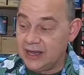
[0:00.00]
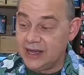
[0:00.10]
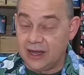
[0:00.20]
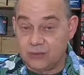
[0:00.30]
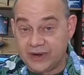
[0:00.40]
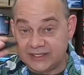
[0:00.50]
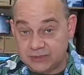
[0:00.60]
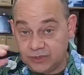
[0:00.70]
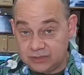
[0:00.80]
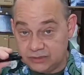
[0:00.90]

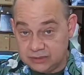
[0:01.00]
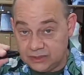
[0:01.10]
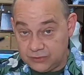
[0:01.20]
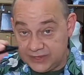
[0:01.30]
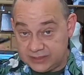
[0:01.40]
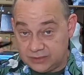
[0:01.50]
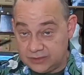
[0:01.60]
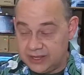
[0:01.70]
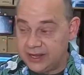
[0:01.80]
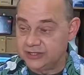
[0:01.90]
erasable
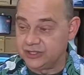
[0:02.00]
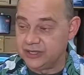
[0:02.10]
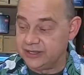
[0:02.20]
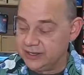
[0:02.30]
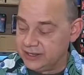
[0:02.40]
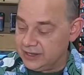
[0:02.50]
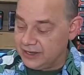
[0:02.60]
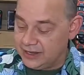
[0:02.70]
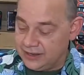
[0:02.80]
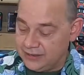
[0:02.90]
actually
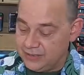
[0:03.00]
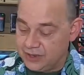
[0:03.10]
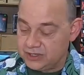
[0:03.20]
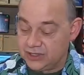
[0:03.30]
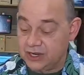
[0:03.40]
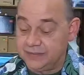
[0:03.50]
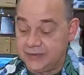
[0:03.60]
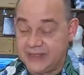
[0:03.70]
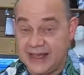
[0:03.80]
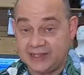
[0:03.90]
markers on them.
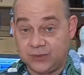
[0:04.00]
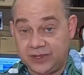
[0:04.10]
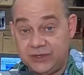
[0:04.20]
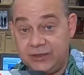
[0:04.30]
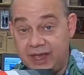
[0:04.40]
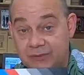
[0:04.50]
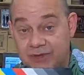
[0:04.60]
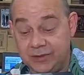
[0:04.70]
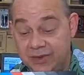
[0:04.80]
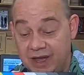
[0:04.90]
But that's what you get
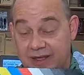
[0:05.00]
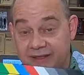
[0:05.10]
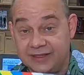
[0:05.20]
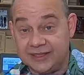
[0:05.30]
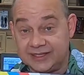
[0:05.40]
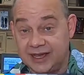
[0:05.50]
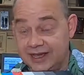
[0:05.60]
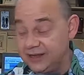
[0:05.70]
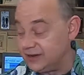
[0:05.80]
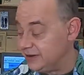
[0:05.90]
when you buy this
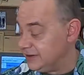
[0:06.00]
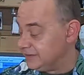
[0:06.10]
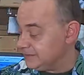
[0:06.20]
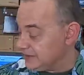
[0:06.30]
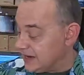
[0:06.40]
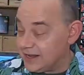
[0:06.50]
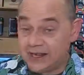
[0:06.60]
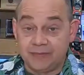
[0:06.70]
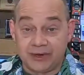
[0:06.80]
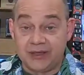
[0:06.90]
guy here. I
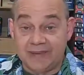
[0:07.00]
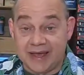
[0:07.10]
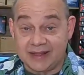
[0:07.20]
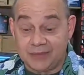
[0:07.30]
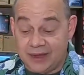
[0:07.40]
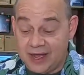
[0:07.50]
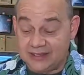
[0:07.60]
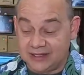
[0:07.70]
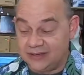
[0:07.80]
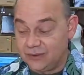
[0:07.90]
like putting it back in the
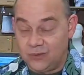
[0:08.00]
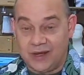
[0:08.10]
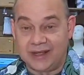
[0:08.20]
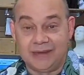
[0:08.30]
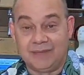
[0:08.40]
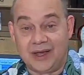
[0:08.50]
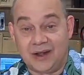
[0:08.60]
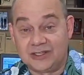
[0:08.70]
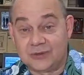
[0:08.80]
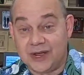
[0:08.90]
box. I don't want to get mine
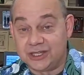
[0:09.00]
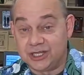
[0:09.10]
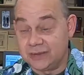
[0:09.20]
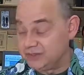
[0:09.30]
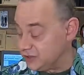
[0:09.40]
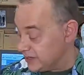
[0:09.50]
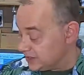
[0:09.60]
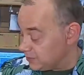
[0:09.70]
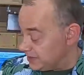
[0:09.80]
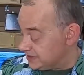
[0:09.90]
all scratched up, so
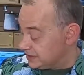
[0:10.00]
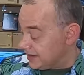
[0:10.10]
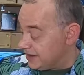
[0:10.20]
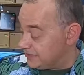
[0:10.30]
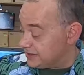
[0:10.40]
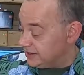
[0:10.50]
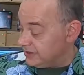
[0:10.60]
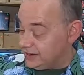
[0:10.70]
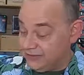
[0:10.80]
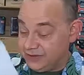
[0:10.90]
that's why I still have it.
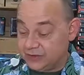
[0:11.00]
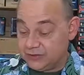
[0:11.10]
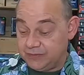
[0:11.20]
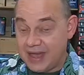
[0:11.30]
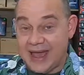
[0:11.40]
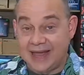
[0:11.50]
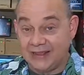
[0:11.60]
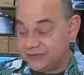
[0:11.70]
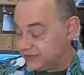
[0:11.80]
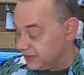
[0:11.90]
It even comes with
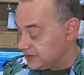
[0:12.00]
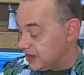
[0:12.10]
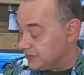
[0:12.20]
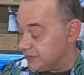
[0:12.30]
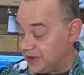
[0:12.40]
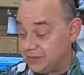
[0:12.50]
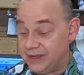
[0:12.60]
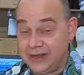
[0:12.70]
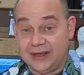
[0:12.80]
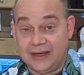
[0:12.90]
pads for the top and the bottom.
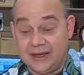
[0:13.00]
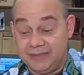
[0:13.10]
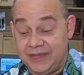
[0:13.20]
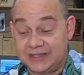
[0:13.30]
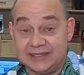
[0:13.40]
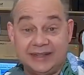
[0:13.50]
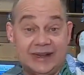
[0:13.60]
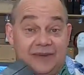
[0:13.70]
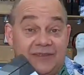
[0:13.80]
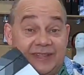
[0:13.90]
Amazingly
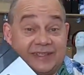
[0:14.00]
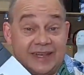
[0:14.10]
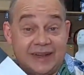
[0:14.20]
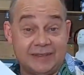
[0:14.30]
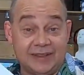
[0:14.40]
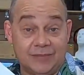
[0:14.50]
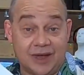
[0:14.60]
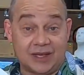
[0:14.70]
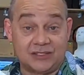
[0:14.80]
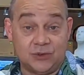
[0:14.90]
enough, it doesn't get in the
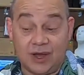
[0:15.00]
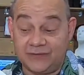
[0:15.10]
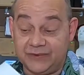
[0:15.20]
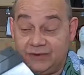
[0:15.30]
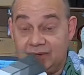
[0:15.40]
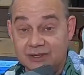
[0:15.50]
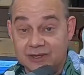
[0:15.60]
box too often.